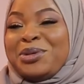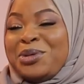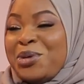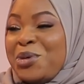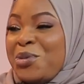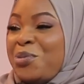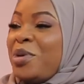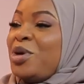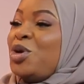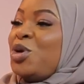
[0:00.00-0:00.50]
to
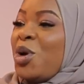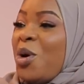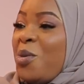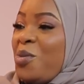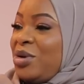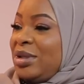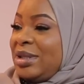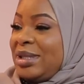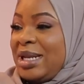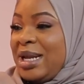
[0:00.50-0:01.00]
you. You know,
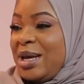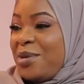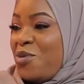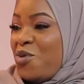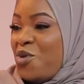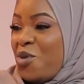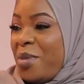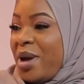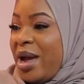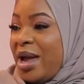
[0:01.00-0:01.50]

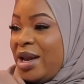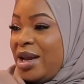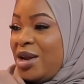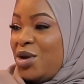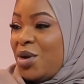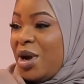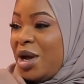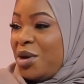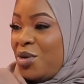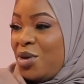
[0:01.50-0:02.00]
Muslim women,
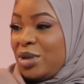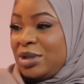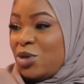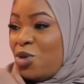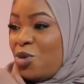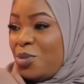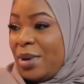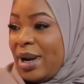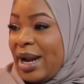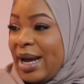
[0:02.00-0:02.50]
you are not
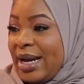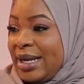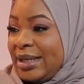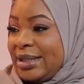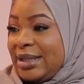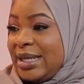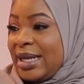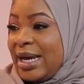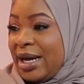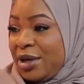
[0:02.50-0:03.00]

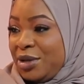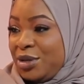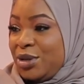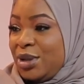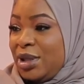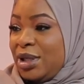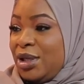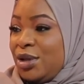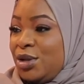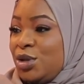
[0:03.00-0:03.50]
obliged
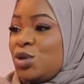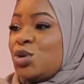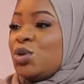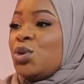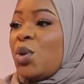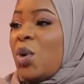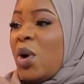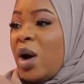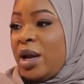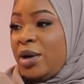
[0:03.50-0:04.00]
actually
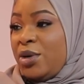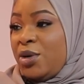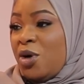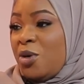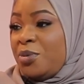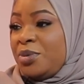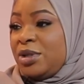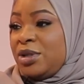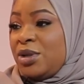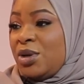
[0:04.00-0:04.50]
to
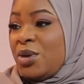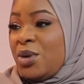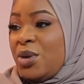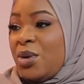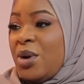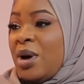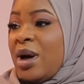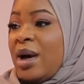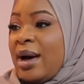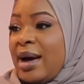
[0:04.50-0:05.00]
adopt
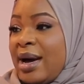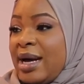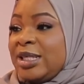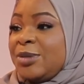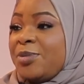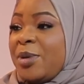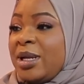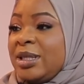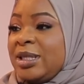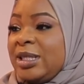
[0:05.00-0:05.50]
your
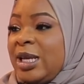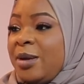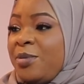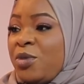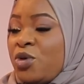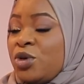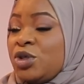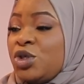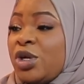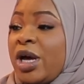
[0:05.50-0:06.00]
husband's name
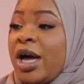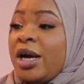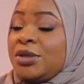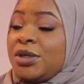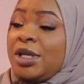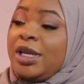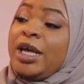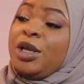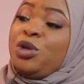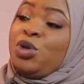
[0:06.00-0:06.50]
because you're
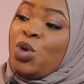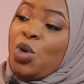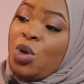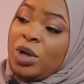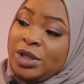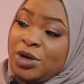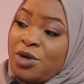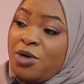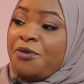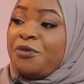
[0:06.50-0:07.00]
actually a
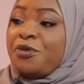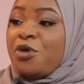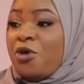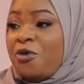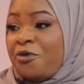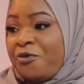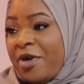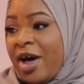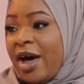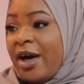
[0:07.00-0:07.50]
daughter of
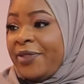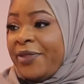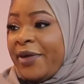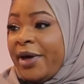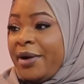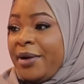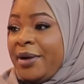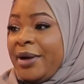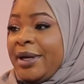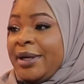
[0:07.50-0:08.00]
your
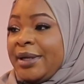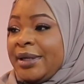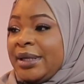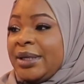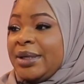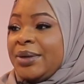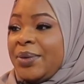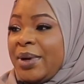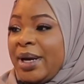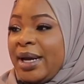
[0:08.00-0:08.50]
father,
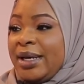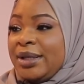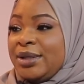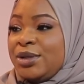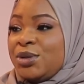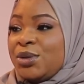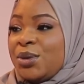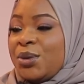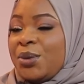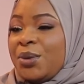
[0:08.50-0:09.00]
right?
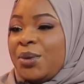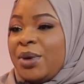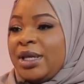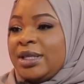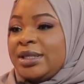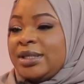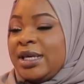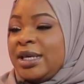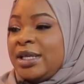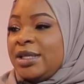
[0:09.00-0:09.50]
So
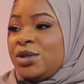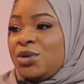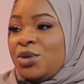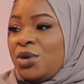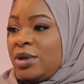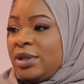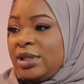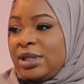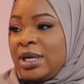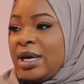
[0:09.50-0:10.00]
it's
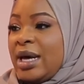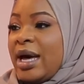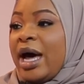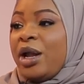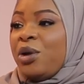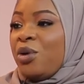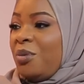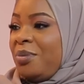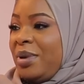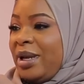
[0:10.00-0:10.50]
not
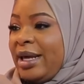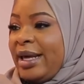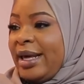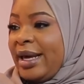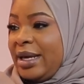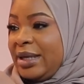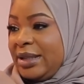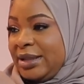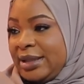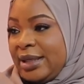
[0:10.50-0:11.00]
an
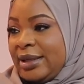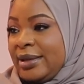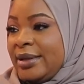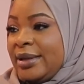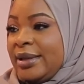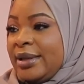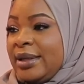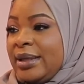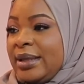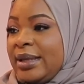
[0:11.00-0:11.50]

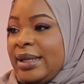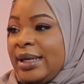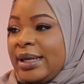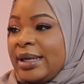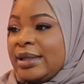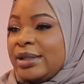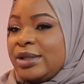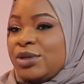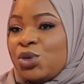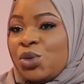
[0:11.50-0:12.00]
obligation.
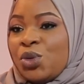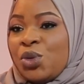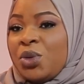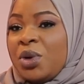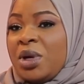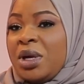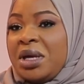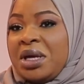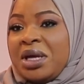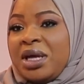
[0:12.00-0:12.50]
Yes.
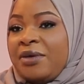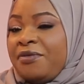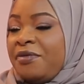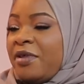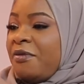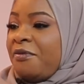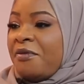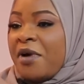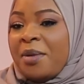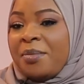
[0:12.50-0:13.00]
So if
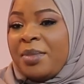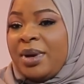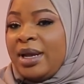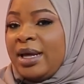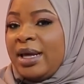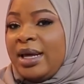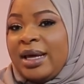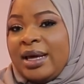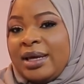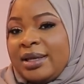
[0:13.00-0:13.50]
the
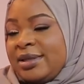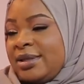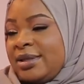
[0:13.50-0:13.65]
family